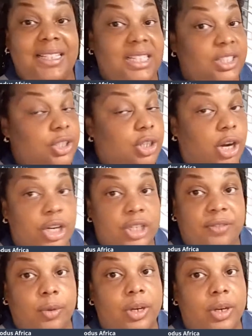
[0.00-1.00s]
didn't charge
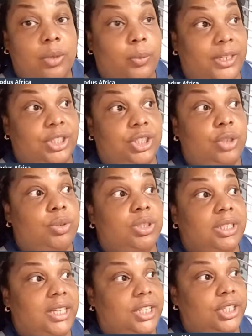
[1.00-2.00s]
for it, which
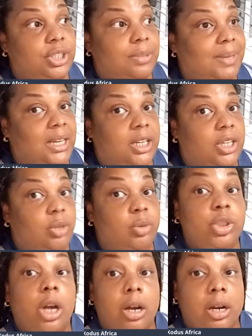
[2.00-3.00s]
usually in Jamaica you
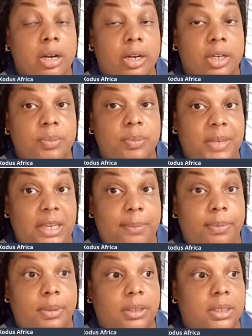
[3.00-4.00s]
charge
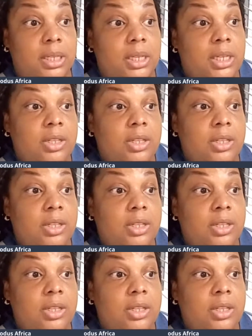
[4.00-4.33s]
people